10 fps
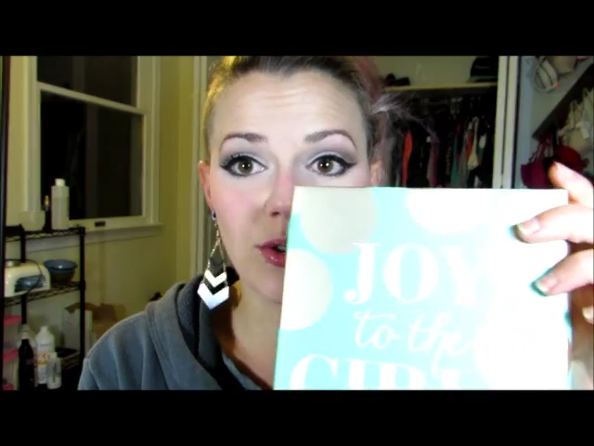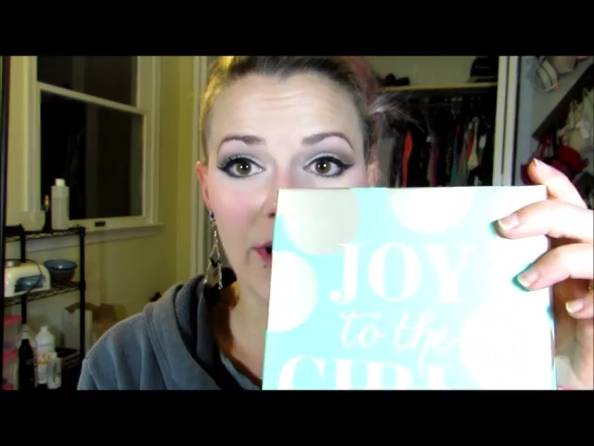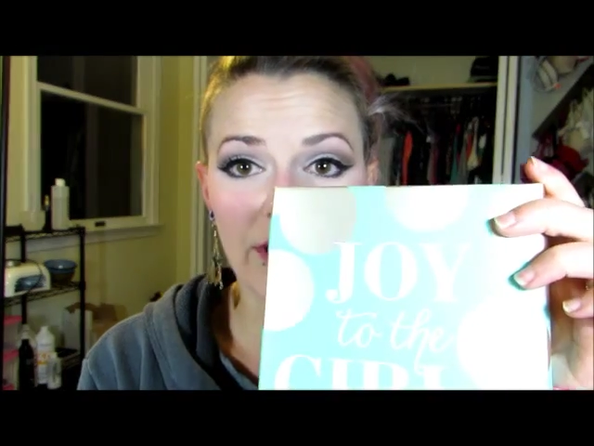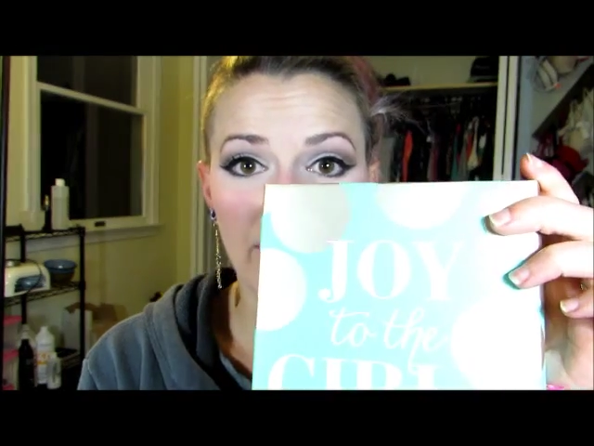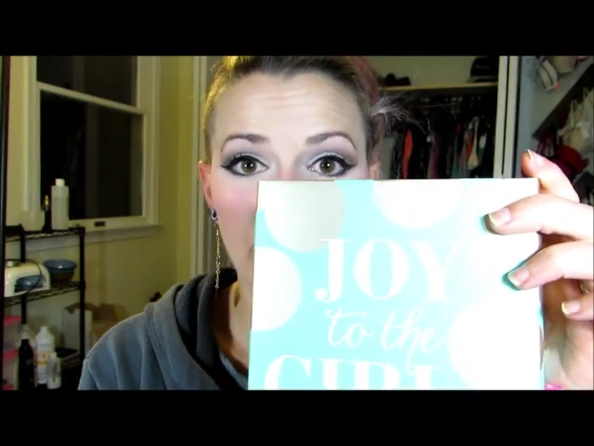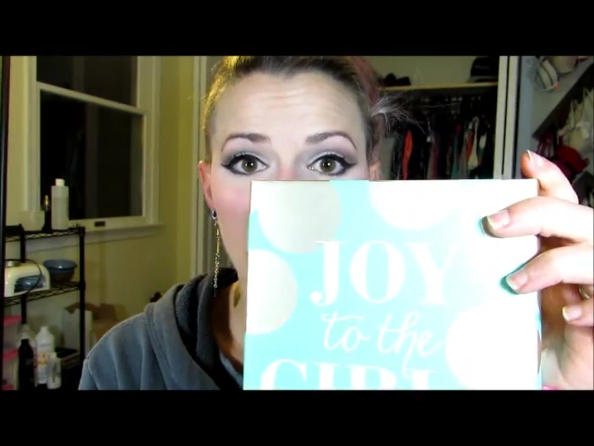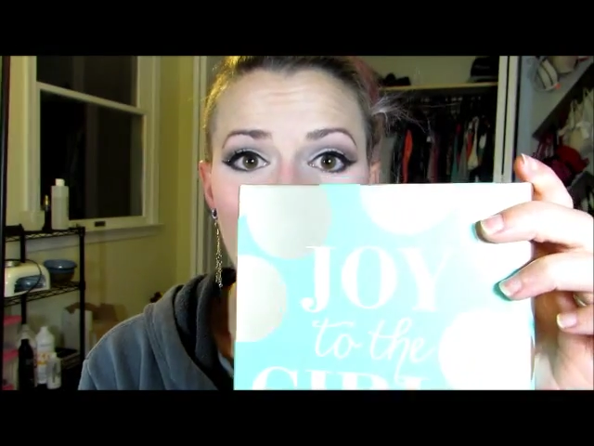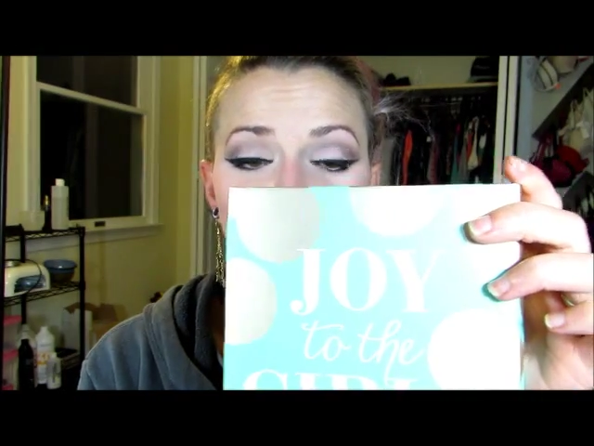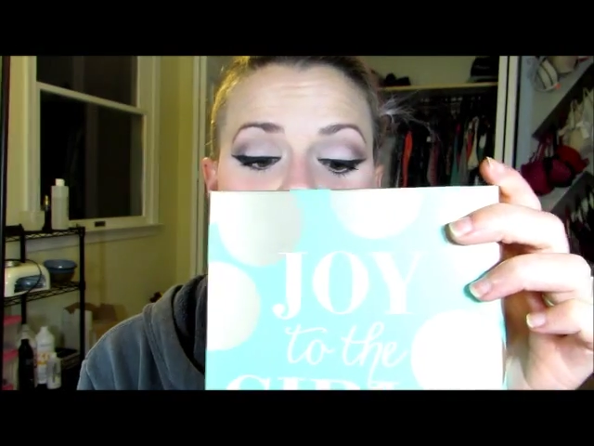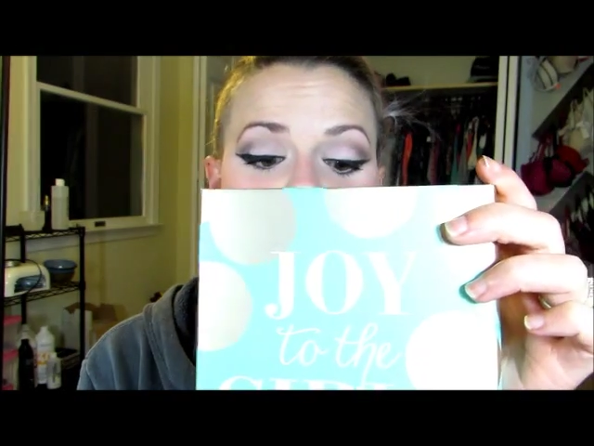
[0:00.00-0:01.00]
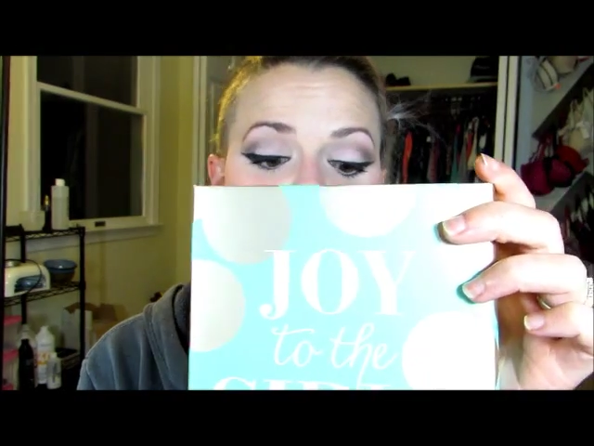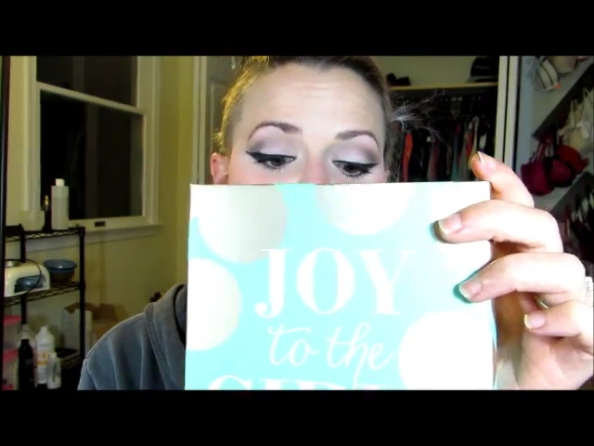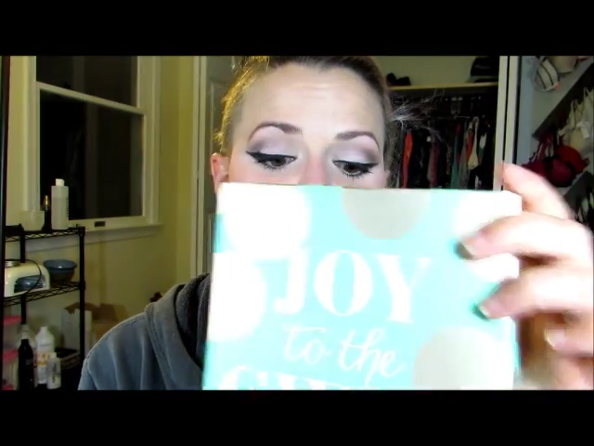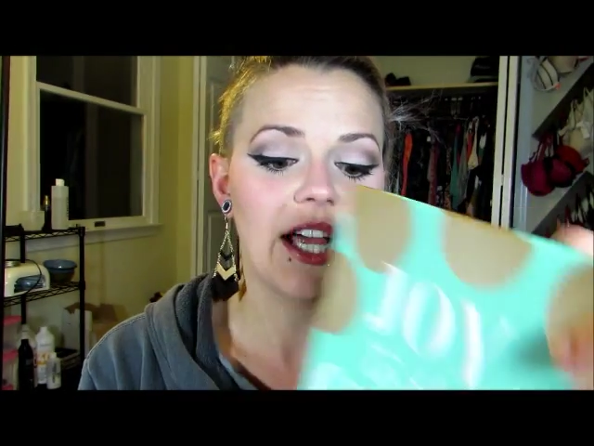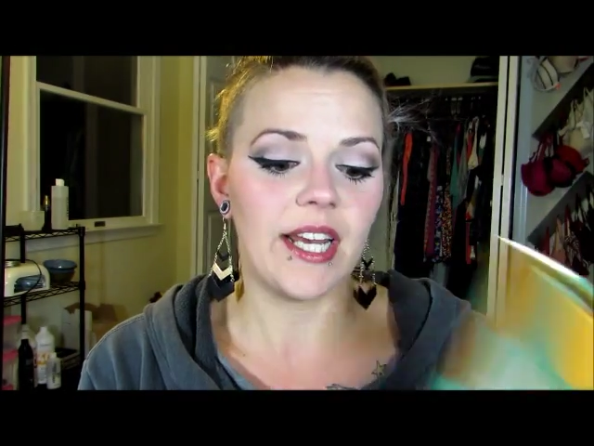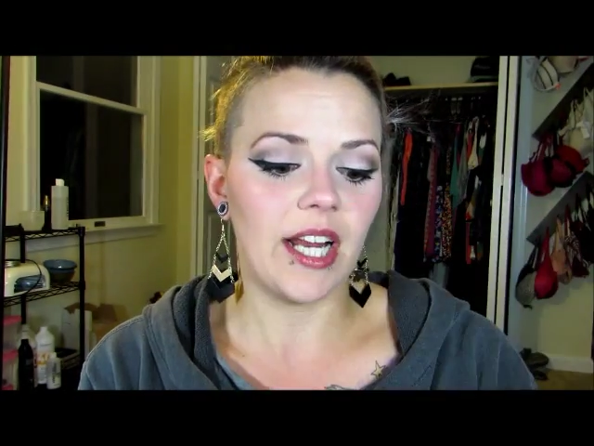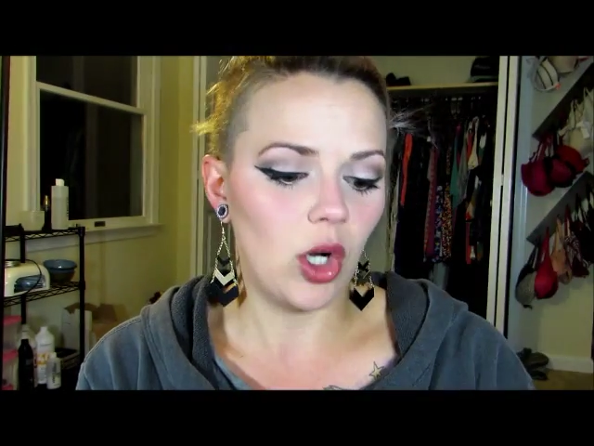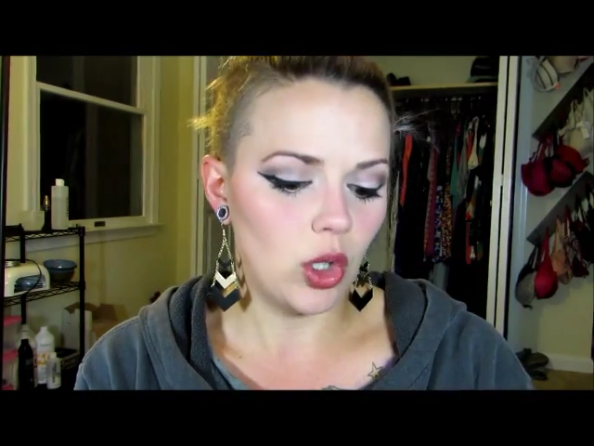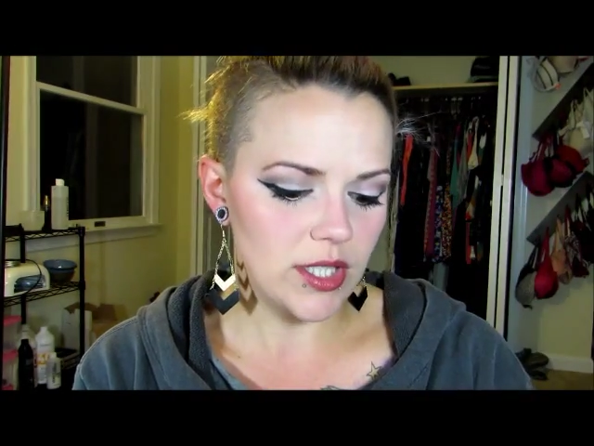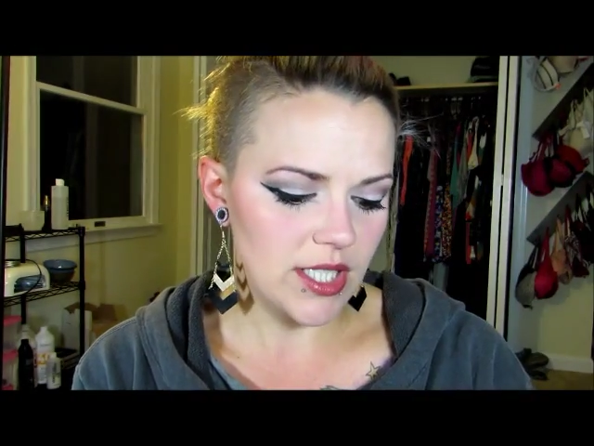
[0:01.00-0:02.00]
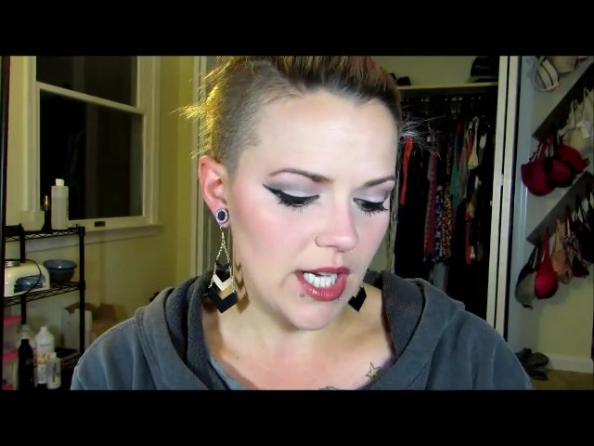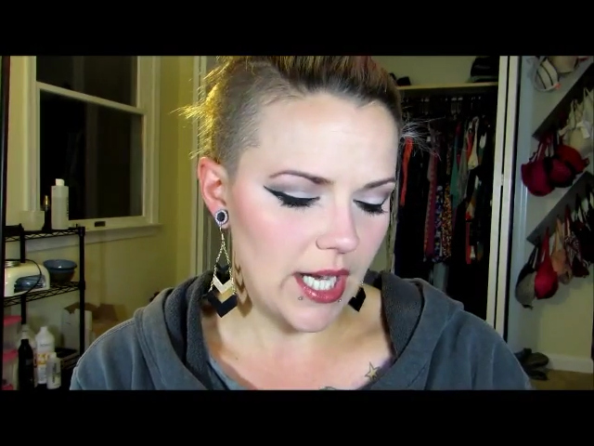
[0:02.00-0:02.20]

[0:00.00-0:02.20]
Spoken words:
Joy to the Girls palette. I just got it at Ulta.